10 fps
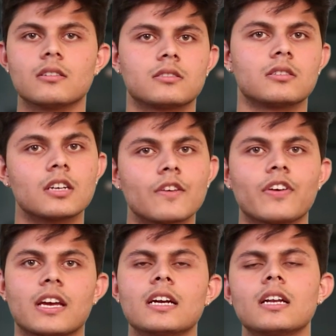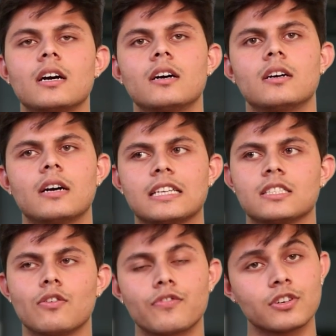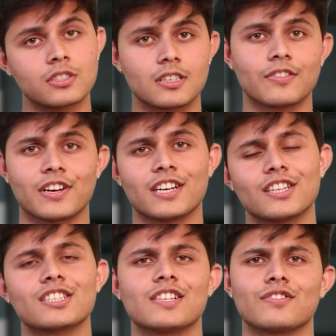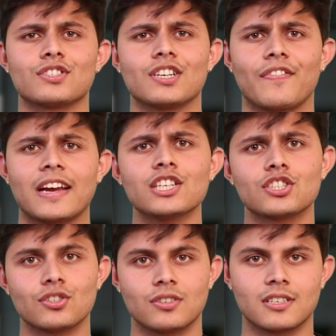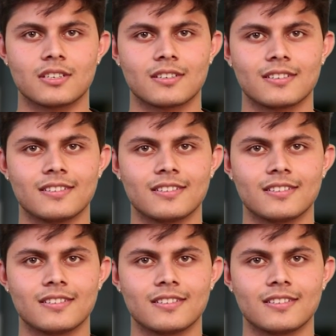certificate as your first certificate in the Salesforce certificate journey.